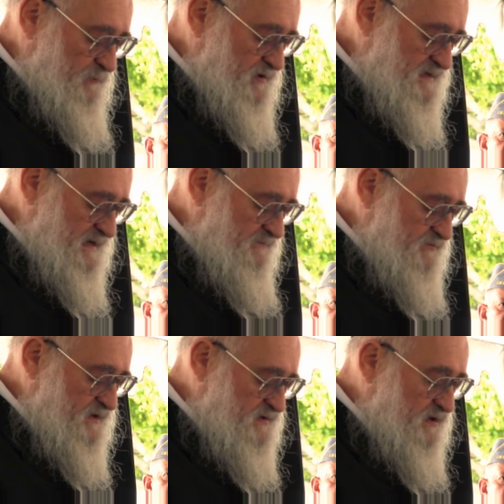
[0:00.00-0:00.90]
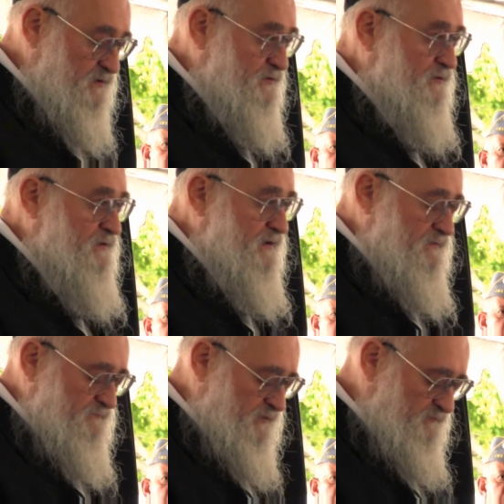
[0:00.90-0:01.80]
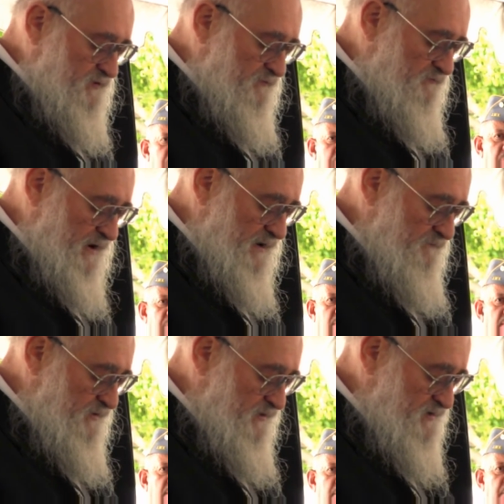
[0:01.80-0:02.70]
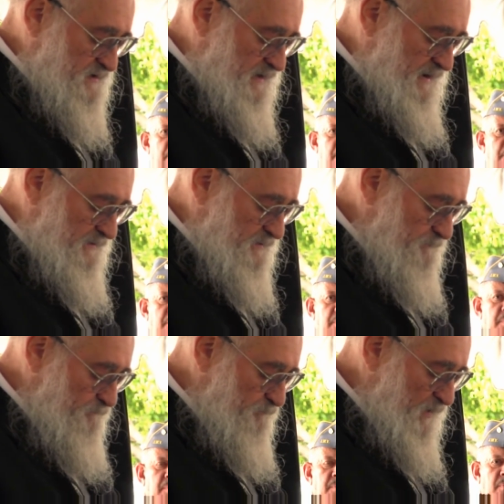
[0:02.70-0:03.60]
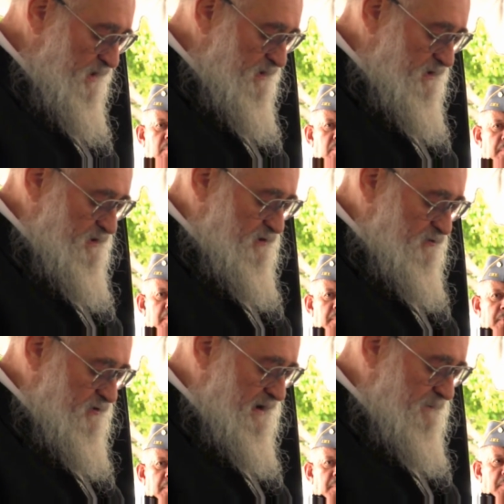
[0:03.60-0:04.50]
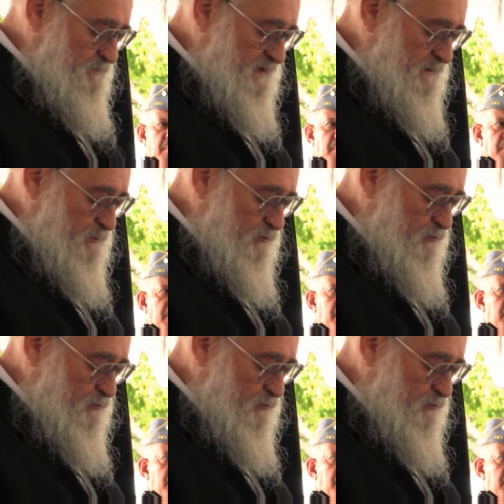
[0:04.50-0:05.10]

received this honor 55 years late. Look up Tibor